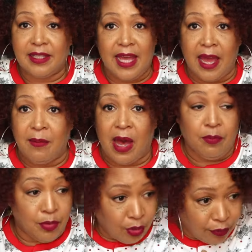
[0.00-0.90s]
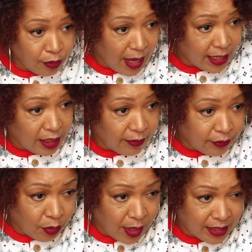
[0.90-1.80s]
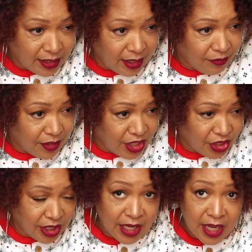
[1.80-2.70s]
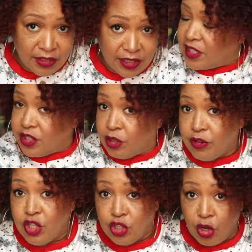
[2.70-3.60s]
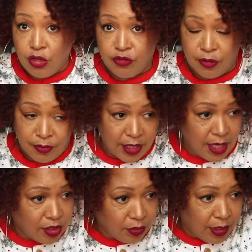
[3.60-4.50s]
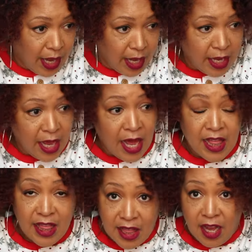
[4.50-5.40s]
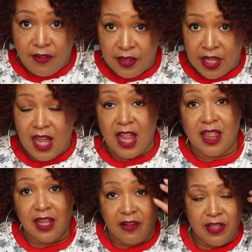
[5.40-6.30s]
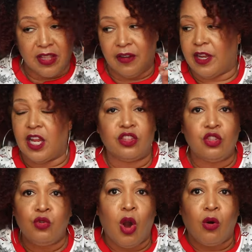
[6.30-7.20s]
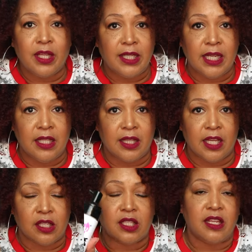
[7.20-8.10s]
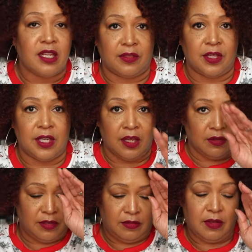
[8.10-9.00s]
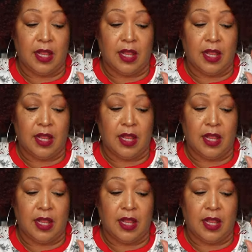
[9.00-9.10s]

Came out beautiful. I love the way the definition is. This is the results from this, okay? Love it, love it, love it. And you only need this, nothing else.